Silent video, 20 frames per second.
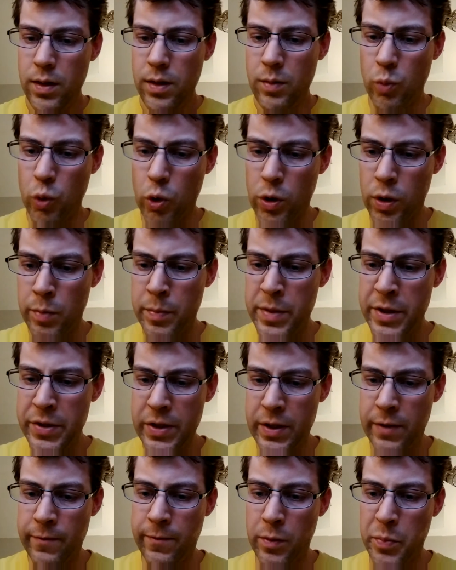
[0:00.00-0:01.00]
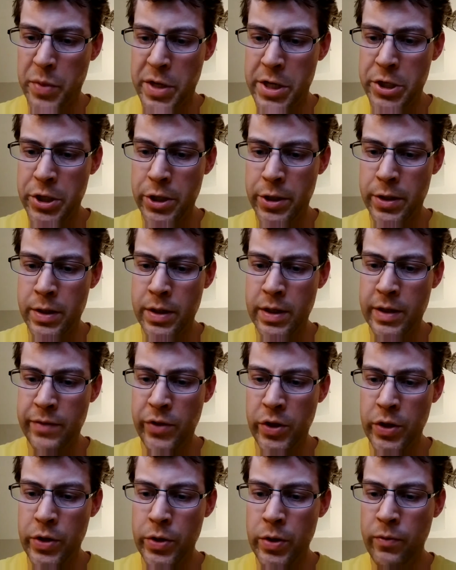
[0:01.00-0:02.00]
More misinformation. If
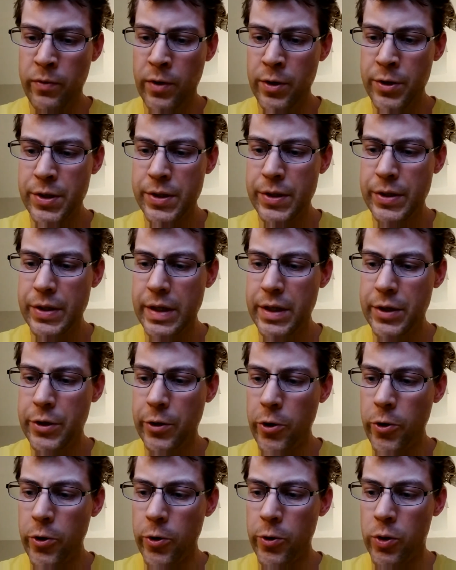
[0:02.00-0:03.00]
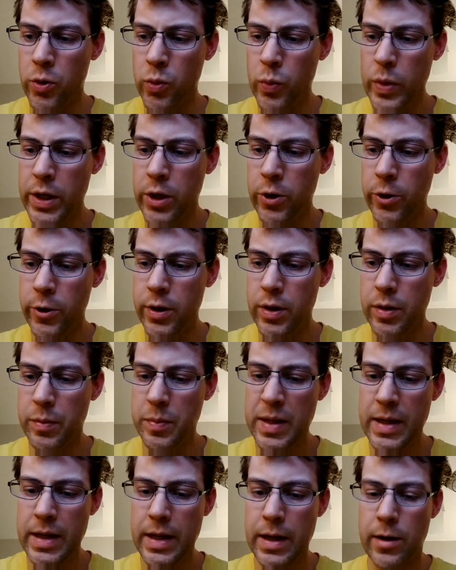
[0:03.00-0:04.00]
the universe is eternal, we couldn't
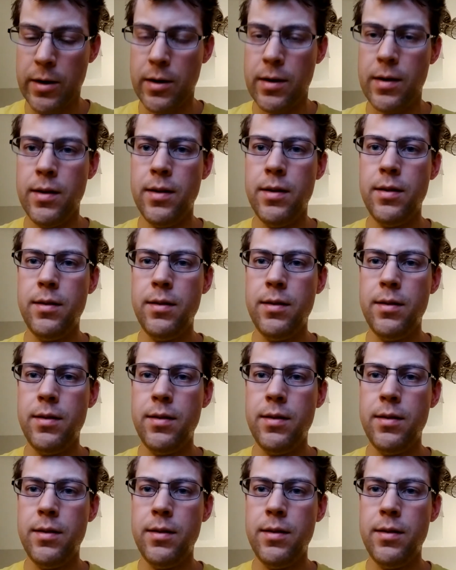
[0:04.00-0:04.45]
be here.